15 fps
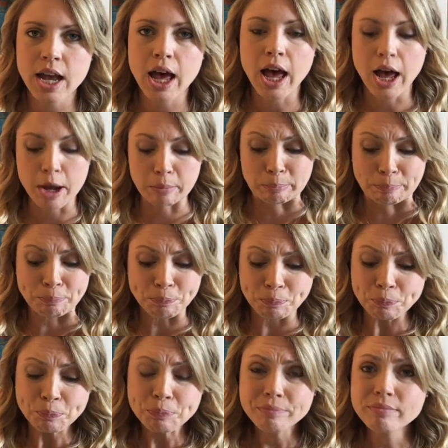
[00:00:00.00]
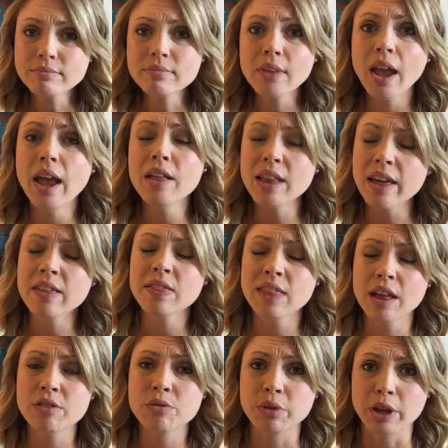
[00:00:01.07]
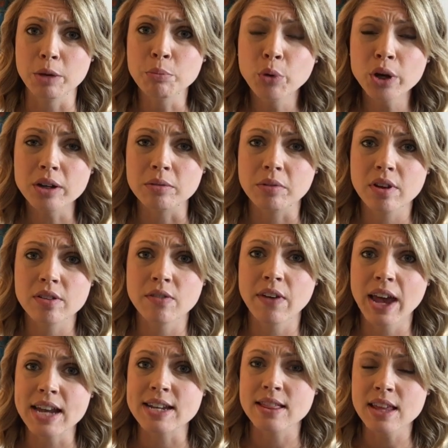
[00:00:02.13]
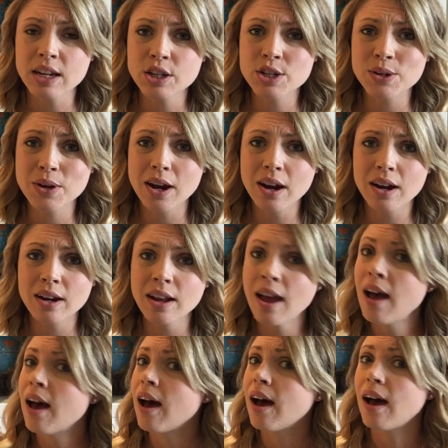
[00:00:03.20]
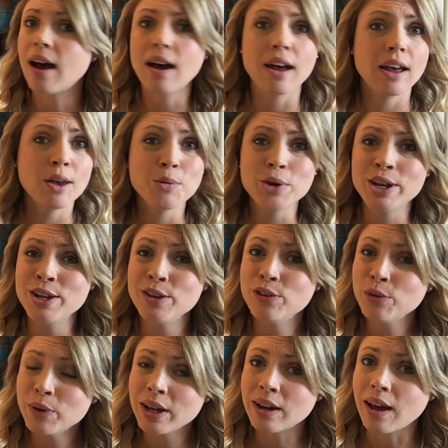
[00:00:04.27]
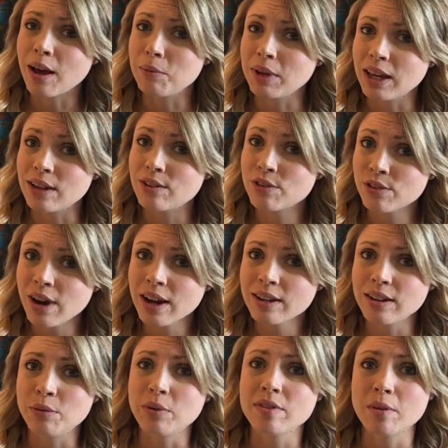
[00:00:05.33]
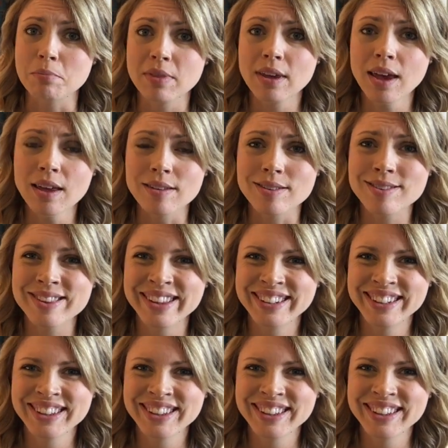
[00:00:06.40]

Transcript: And I think that's really important because if I had to think too hard, I wouldn't do it. I would get distracted with something else.